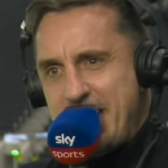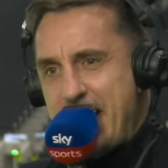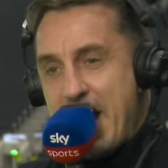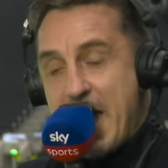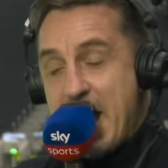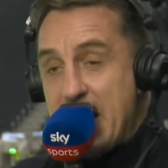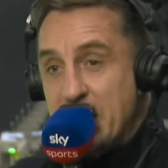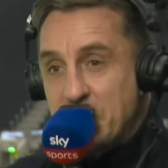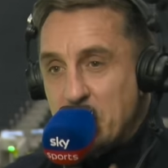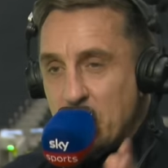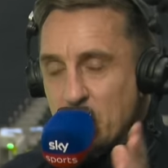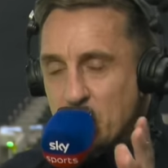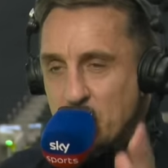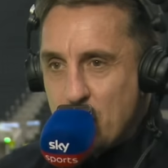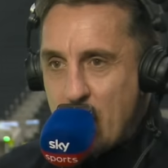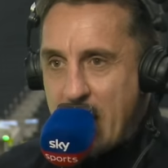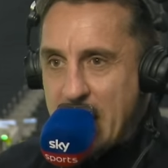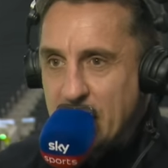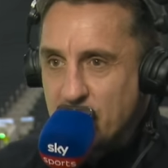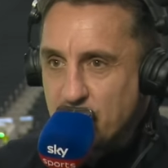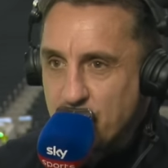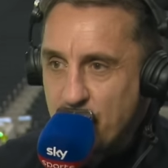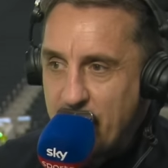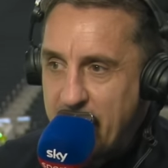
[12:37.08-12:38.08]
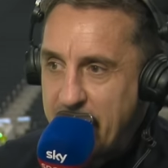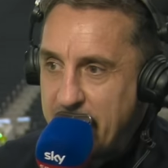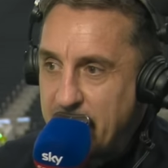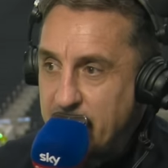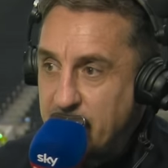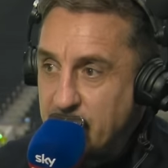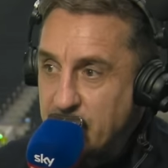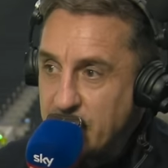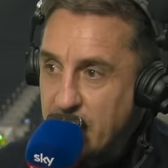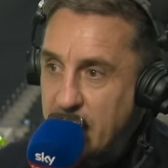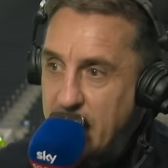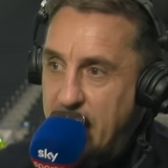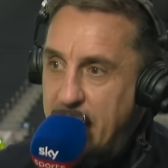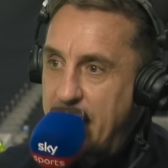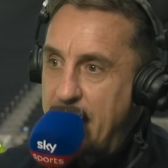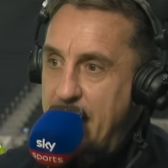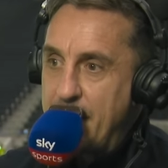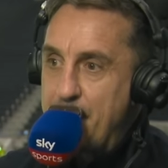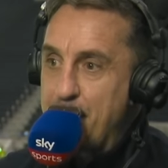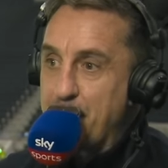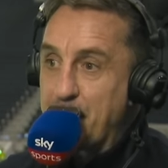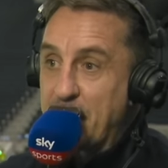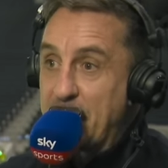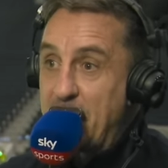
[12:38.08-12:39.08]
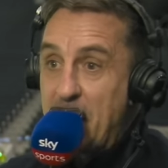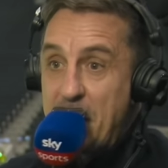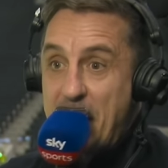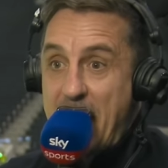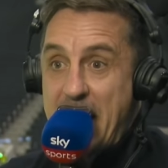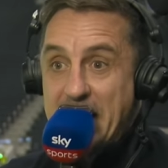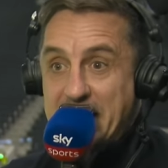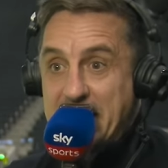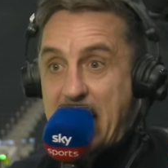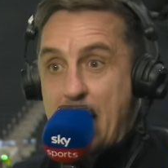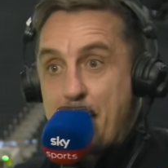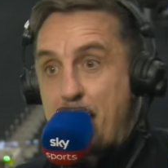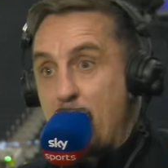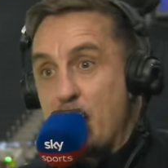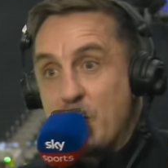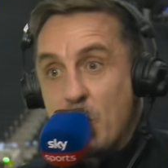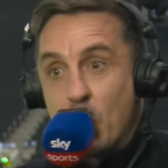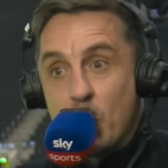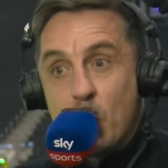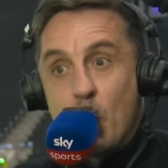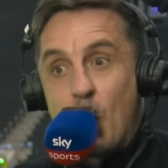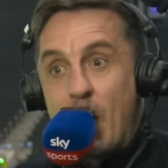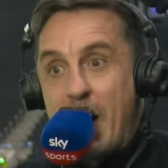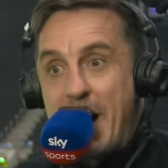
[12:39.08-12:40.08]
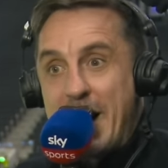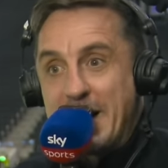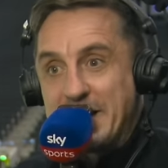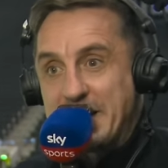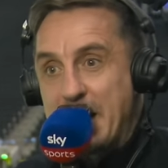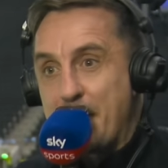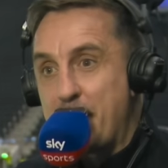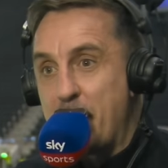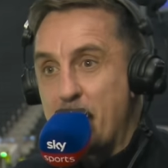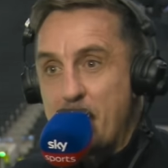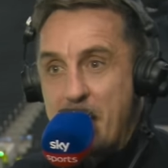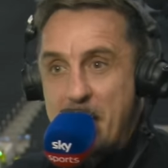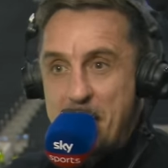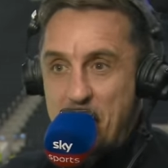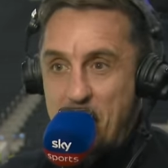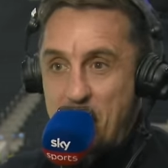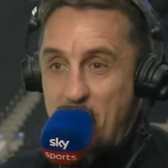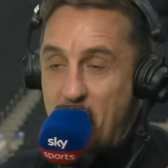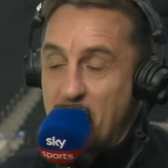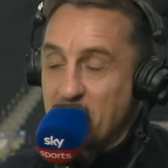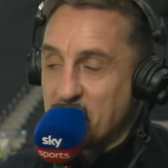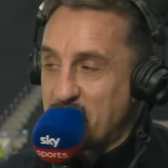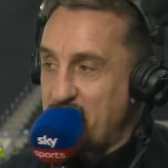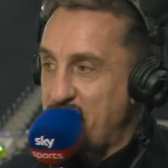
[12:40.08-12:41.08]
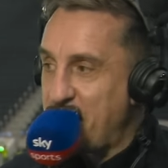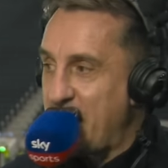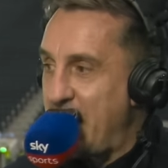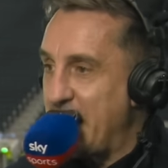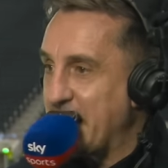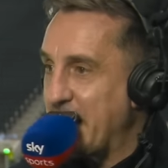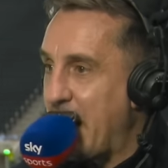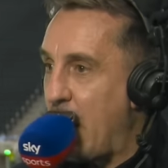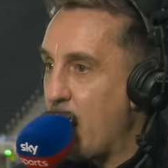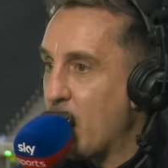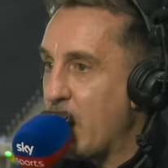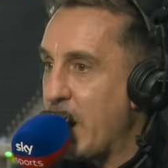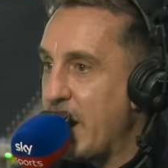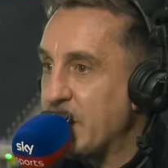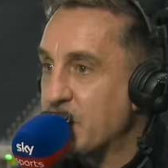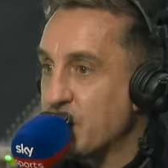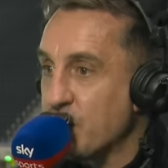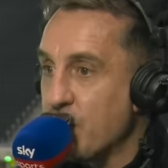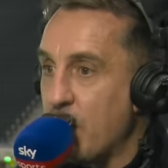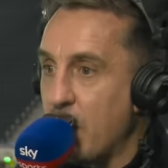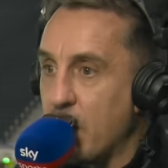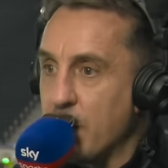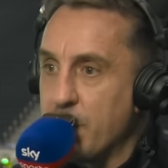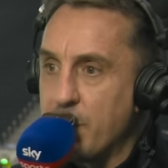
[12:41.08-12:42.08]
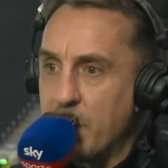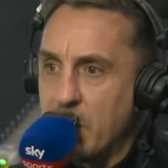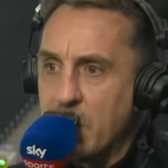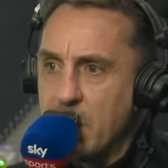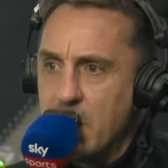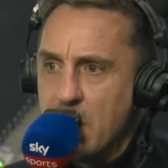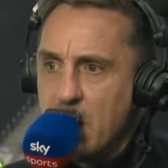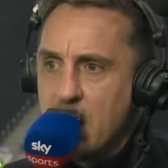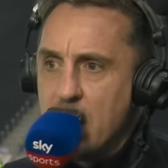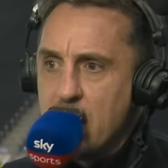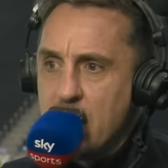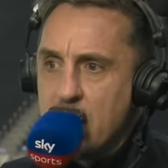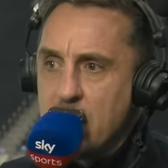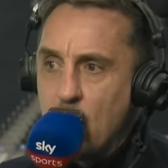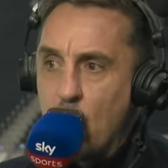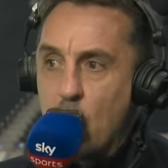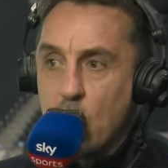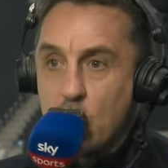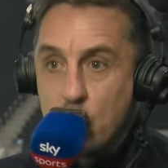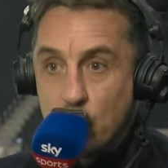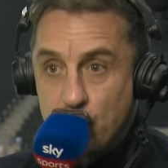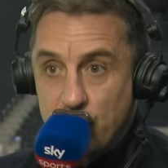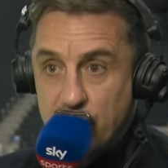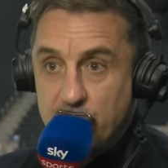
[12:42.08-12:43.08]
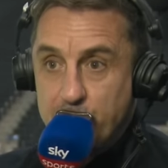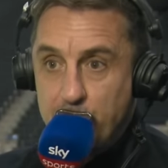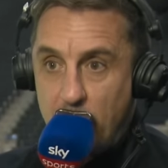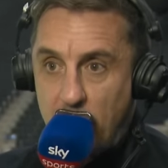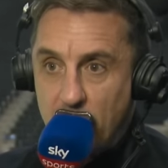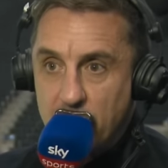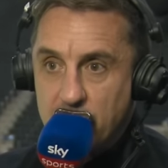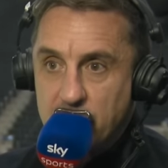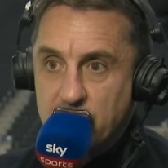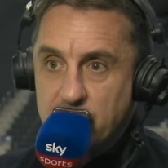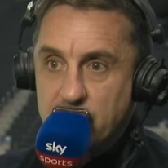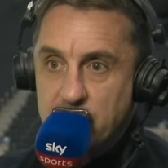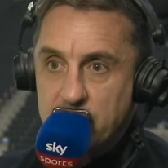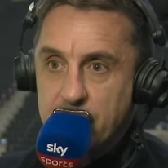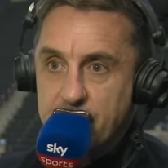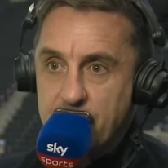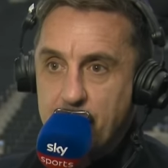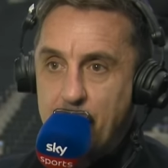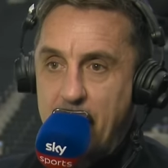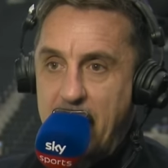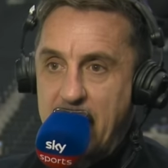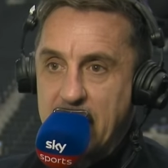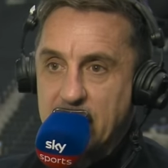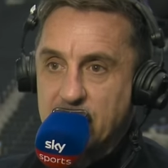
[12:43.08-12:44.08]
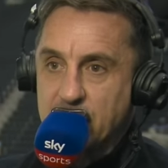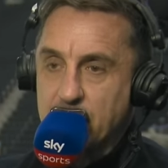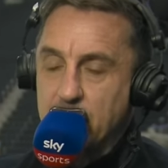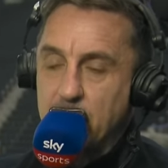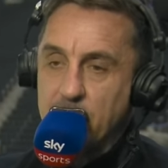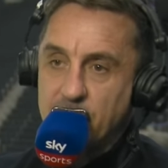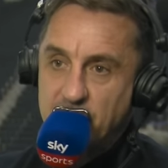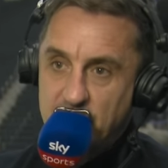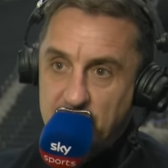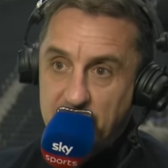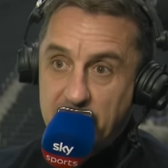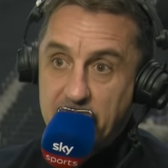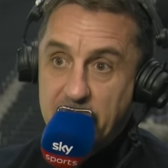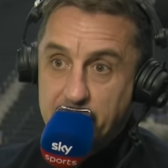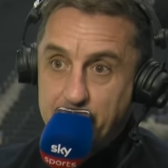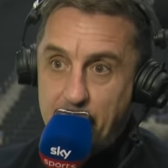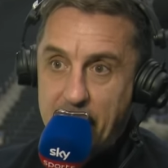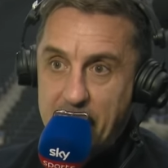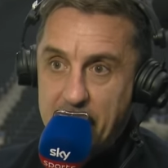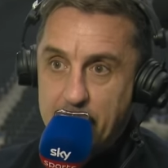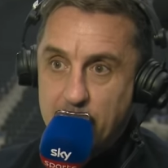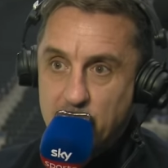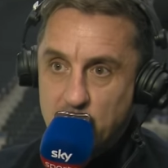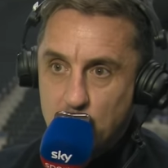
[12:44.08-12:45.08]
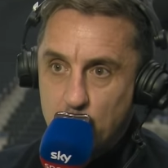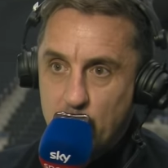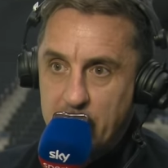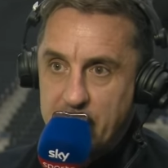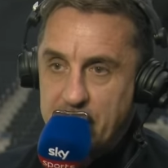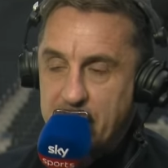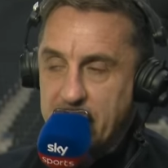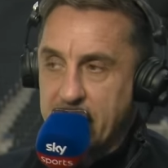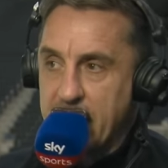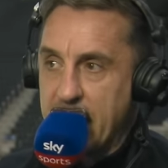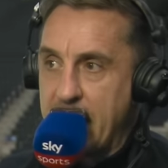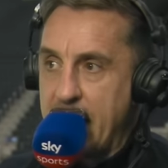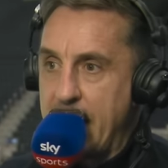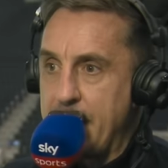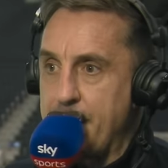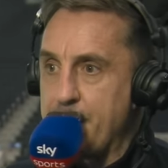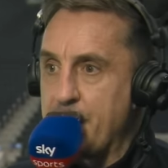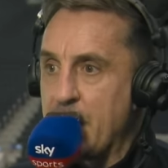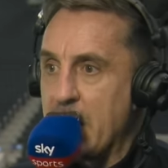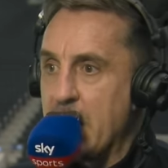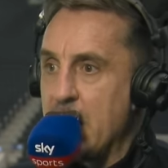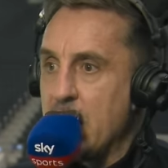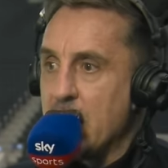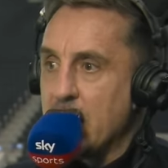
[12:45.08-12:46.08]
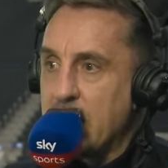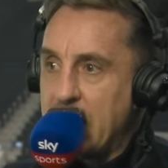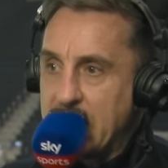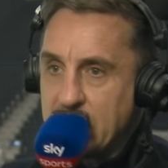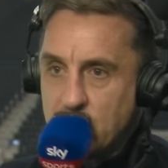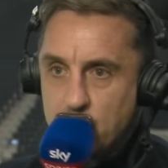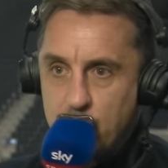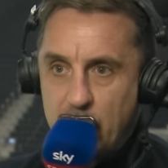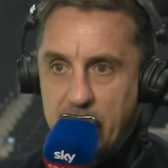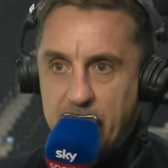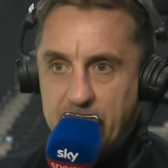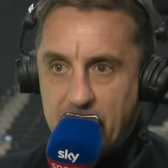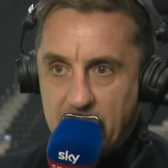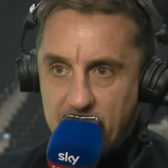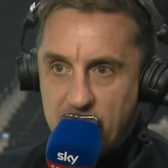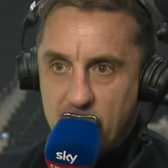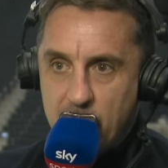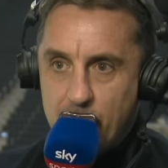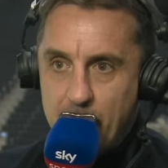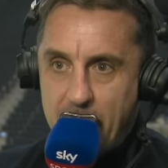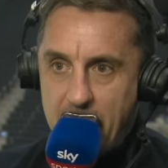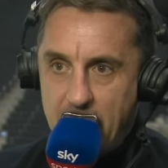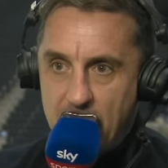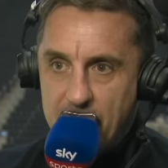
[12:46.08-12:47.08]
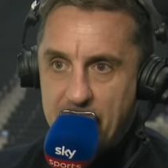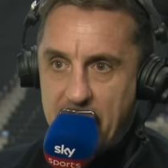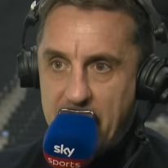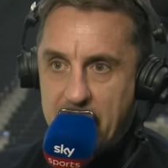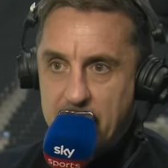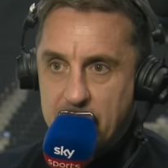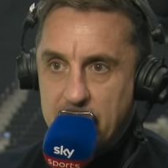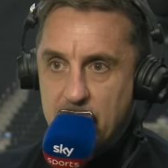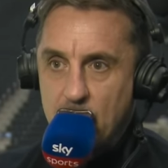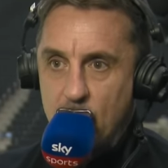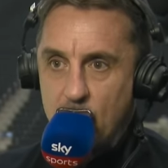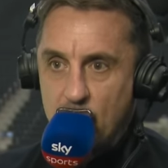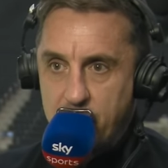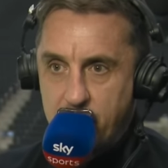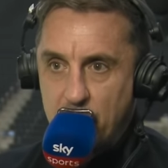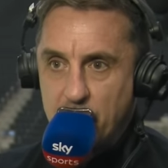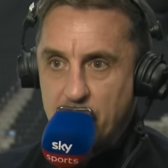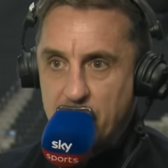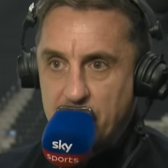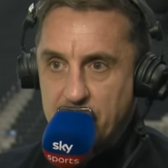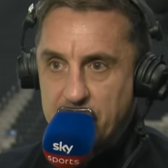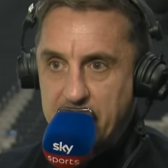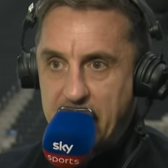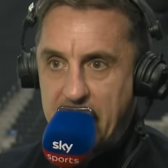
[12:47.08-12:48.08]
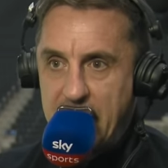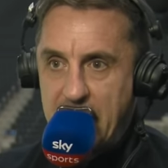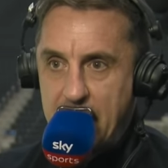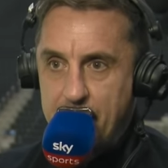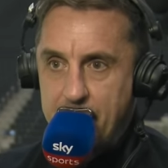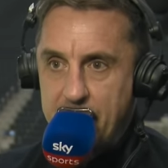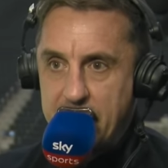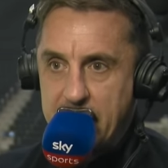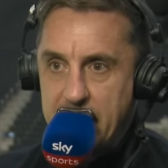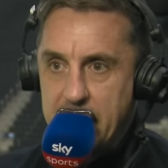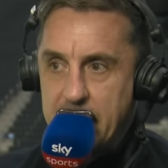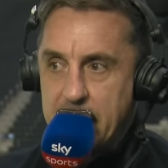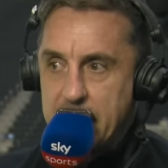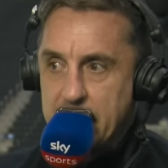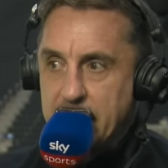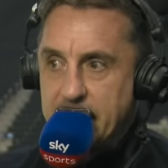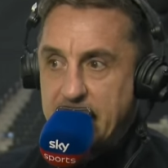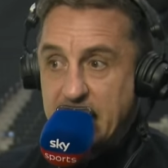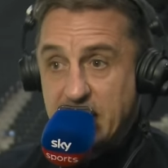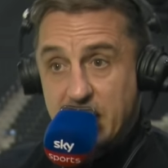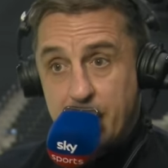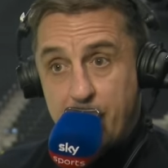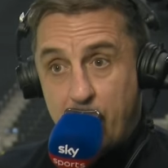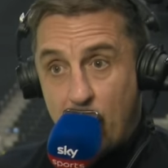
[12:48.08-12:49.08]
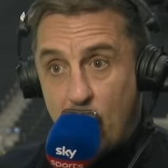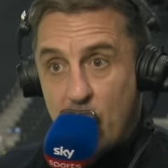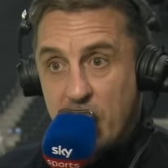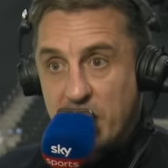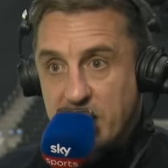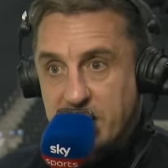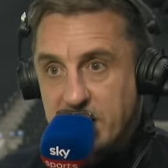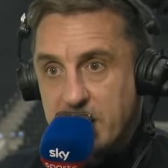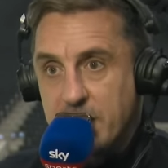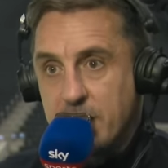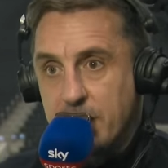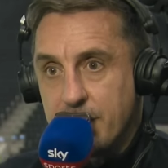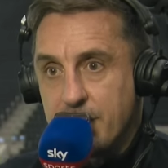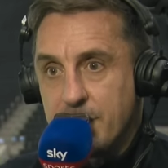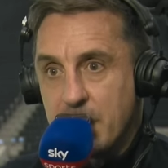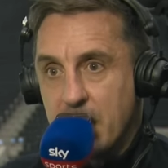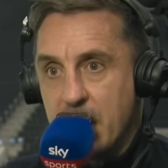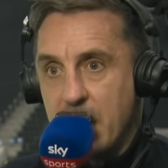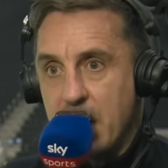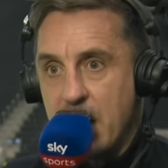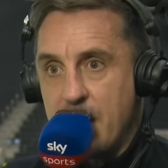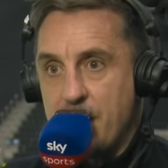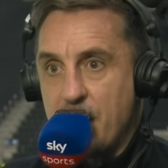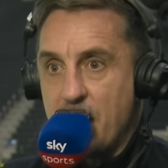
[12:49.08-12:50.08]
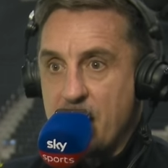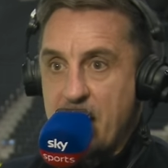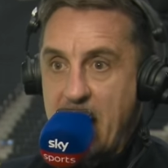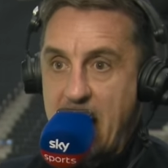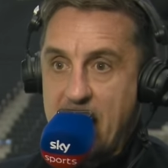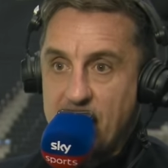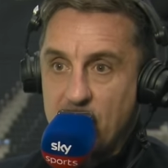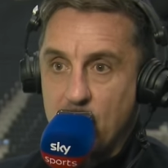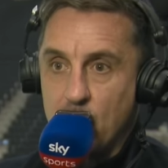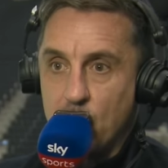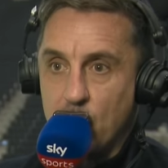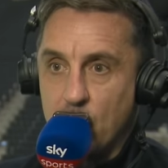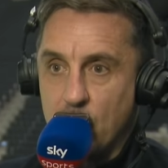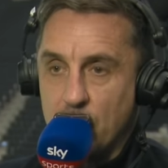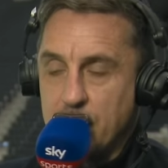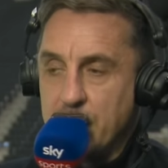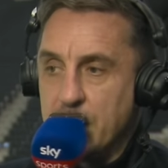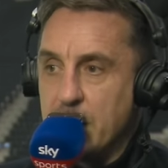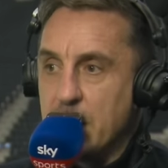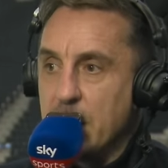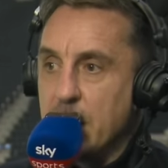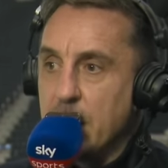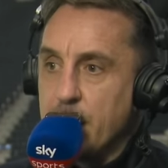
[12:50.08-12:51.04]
Yeah, mm-hmm. so it's quite strange um, that that's happened. We don't know why it's happened. Maybe we'll obviously find out later on. But you know, a good response from Arsenal. Obviously, you expect them to win the game. Last week, they'll have come out of that North London derby disappointed um, that they haven't won.